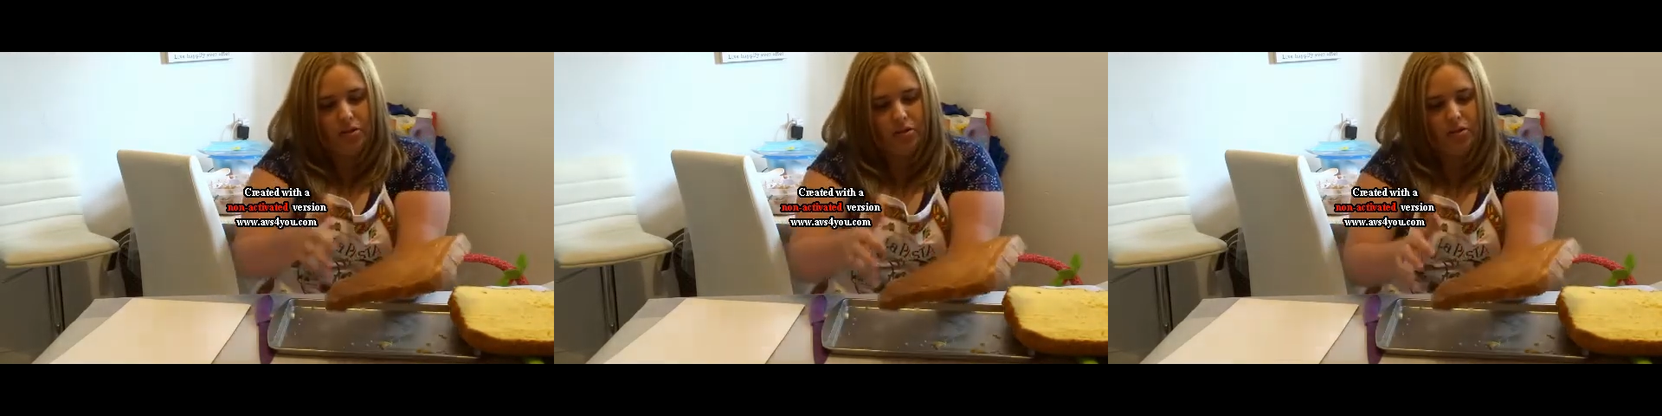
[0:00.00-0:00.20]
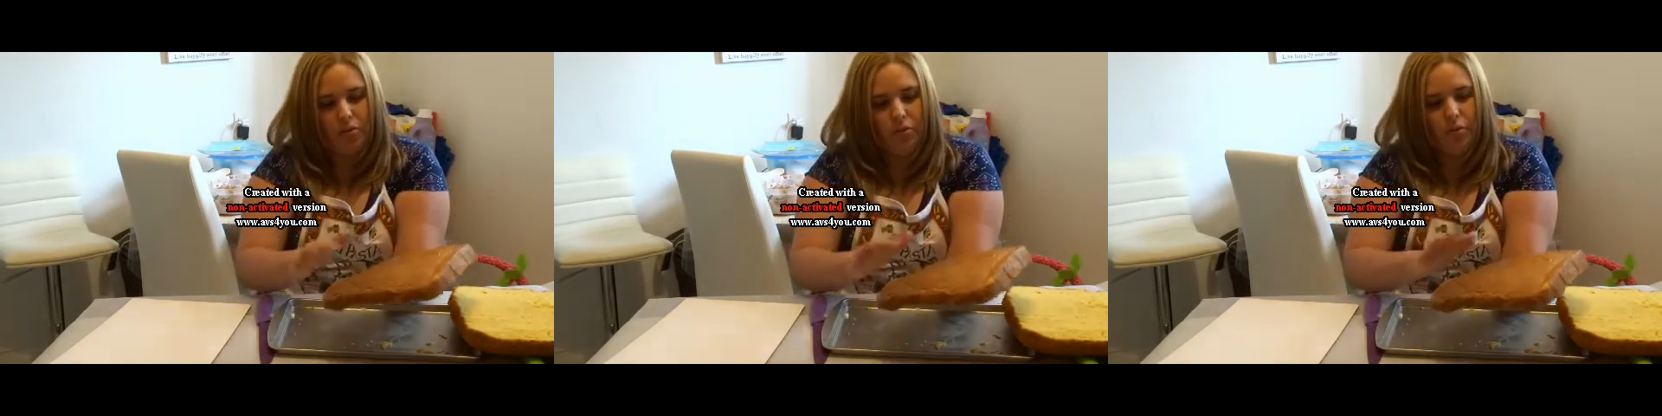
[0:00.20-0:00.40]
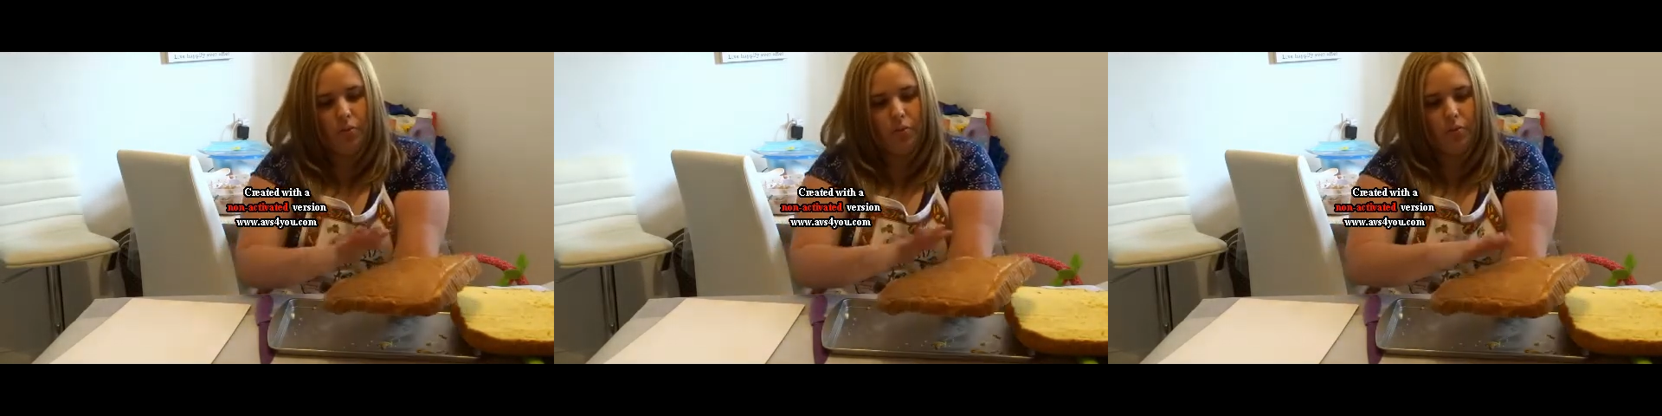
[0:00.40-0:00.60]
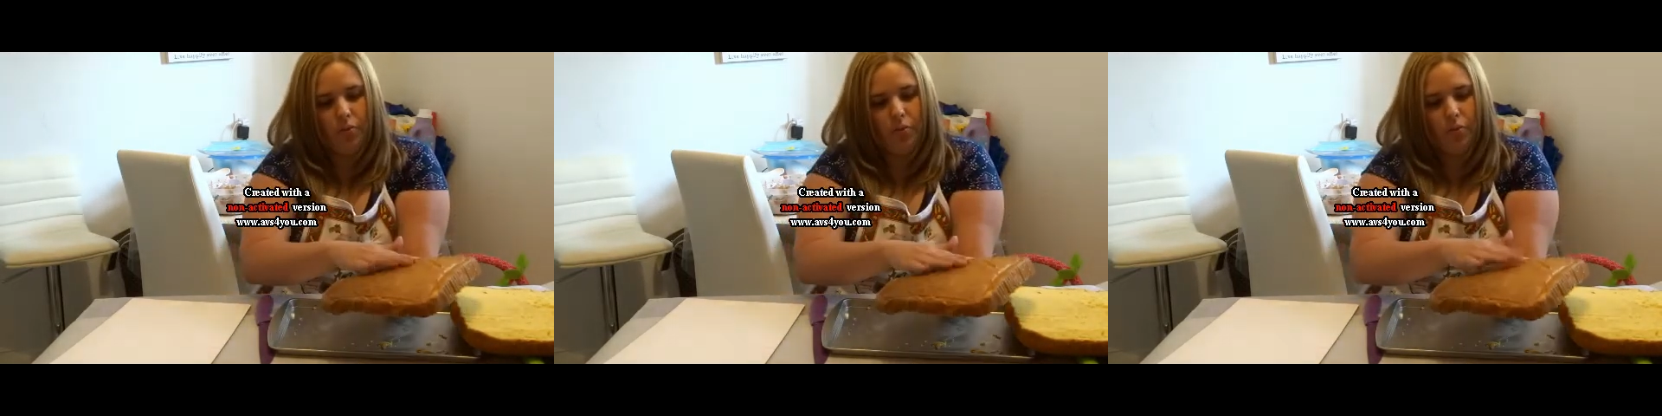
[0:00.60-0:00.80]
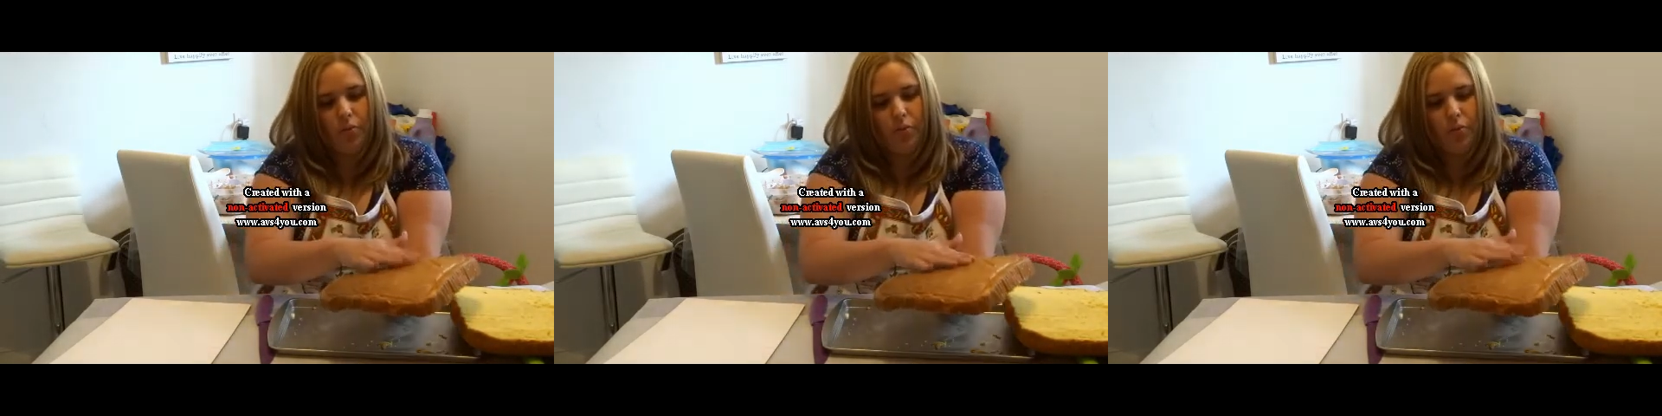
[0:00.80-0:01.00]
to
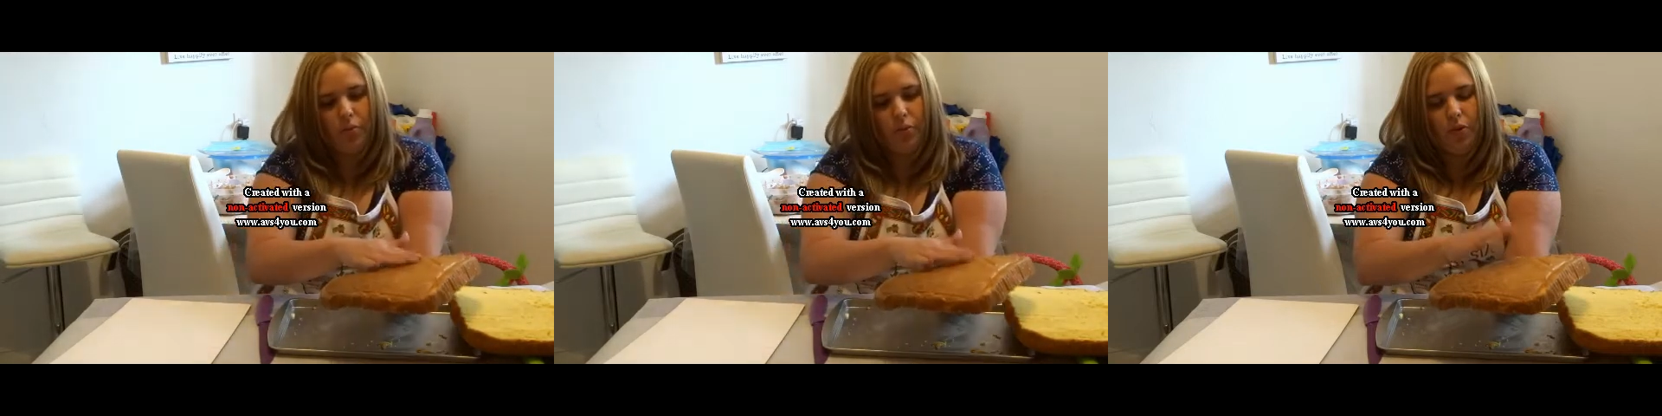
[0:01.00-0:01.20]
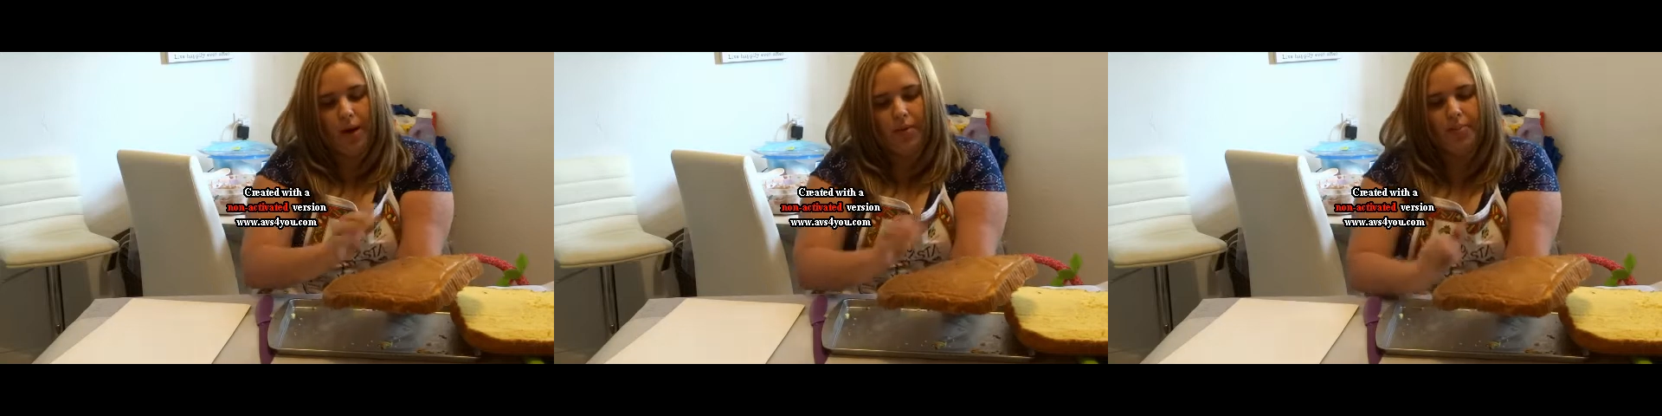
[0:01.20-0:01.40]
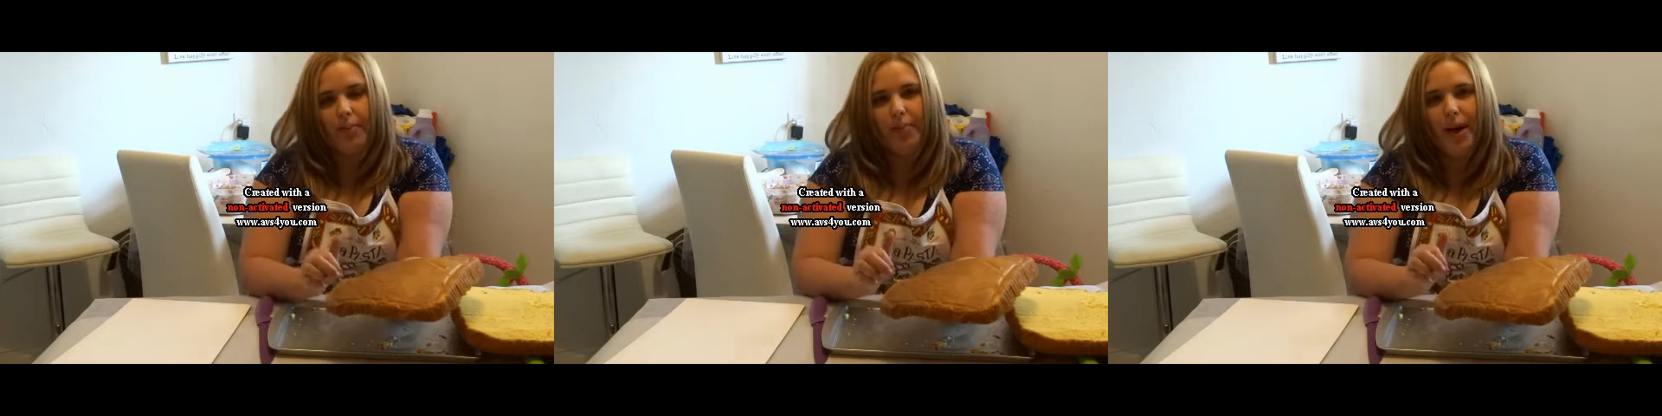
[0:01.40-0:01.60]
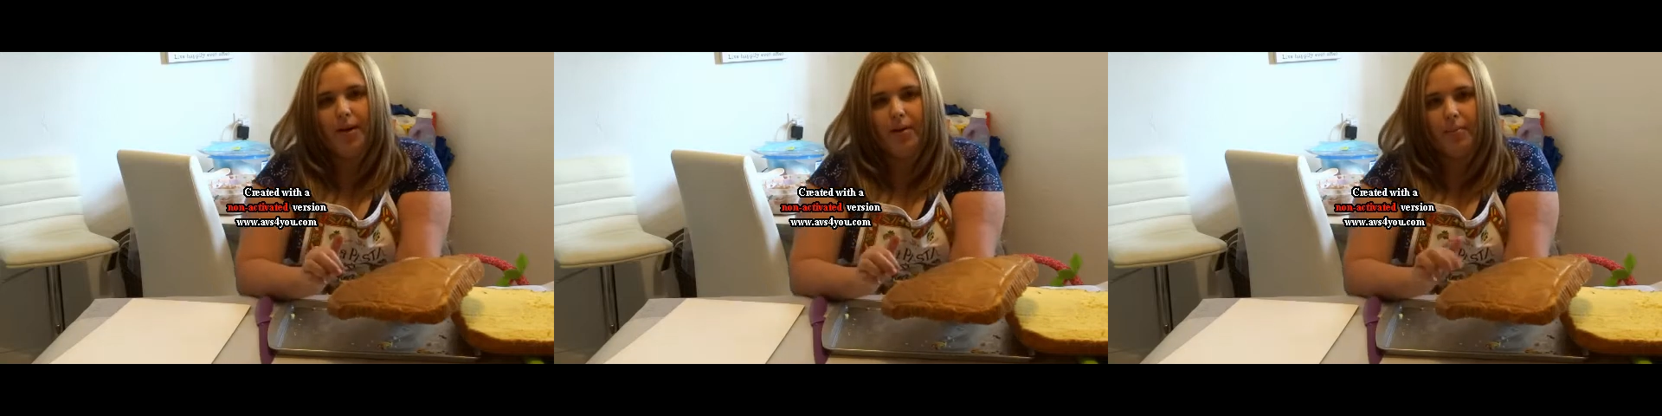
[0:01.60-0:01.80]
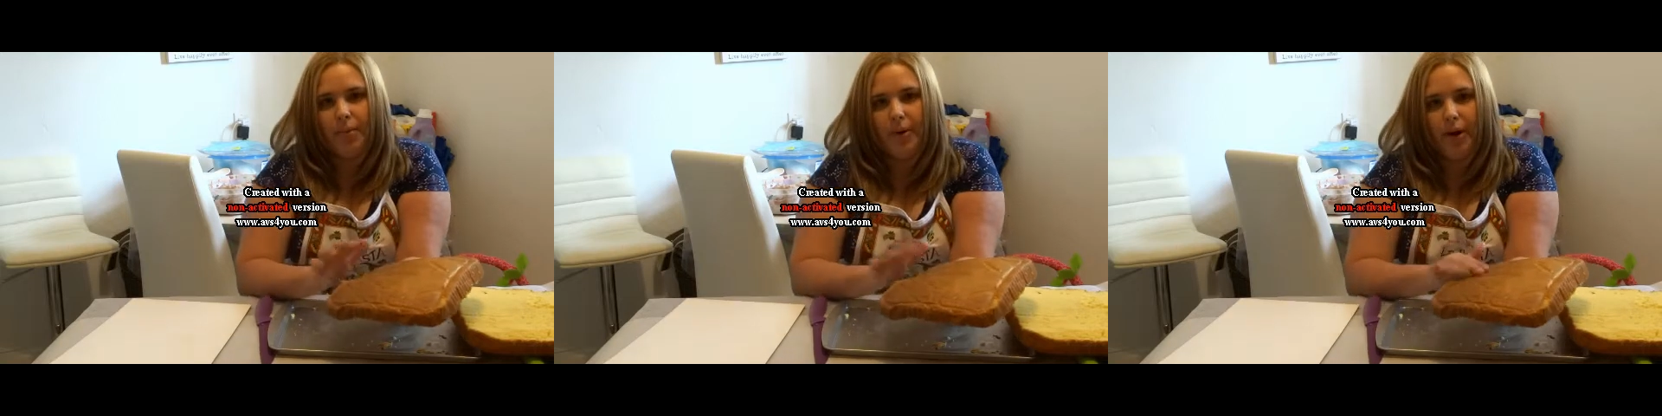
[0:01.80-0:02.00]
grab the
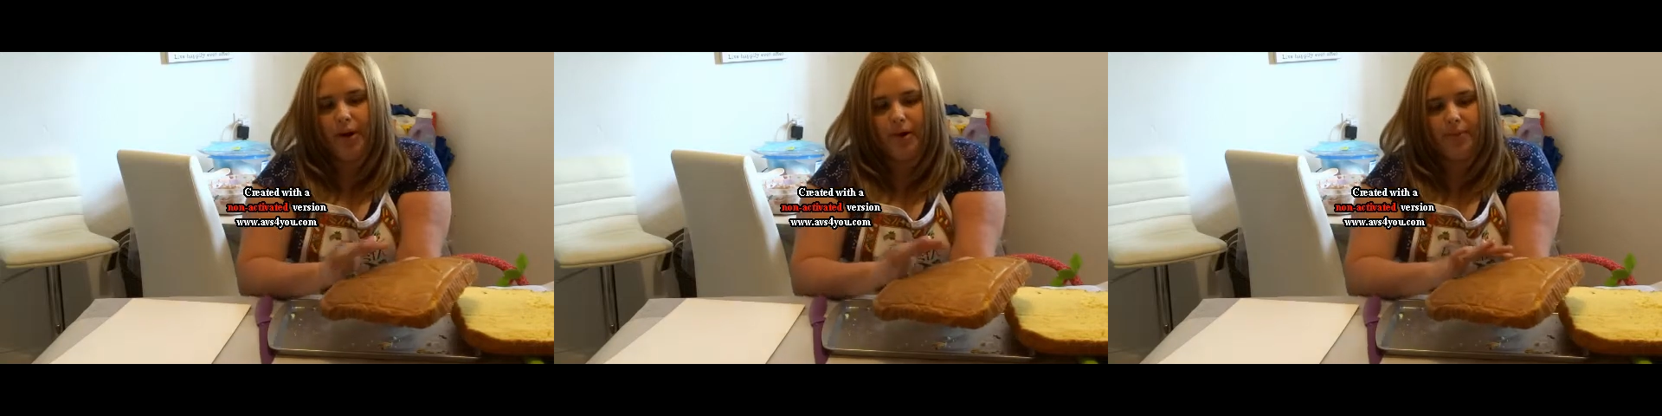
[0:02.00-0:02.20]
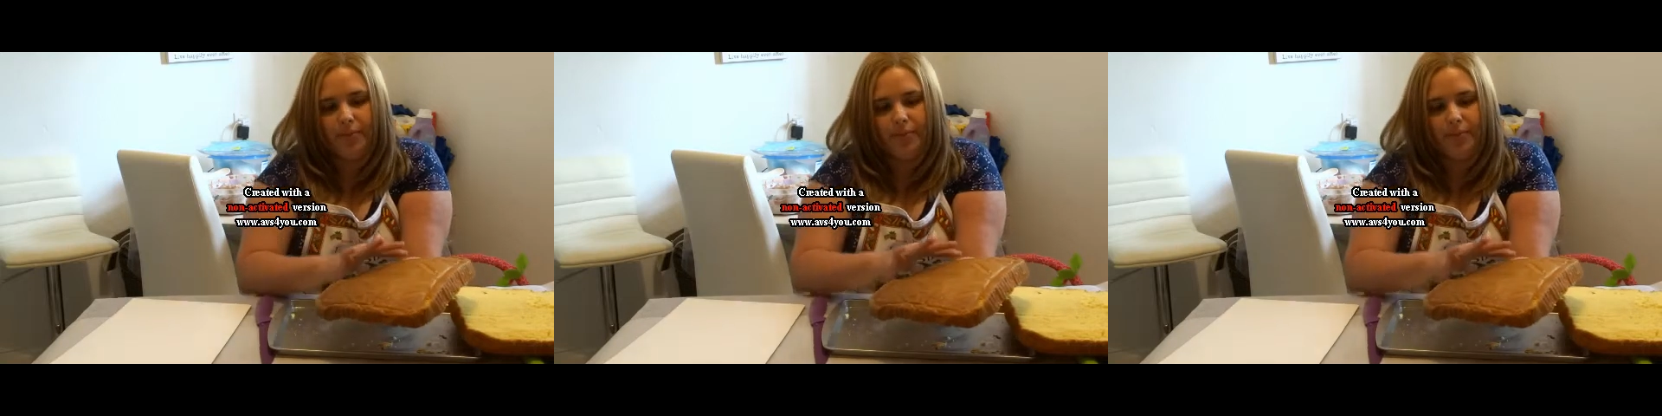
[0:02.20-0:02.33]
bottom part,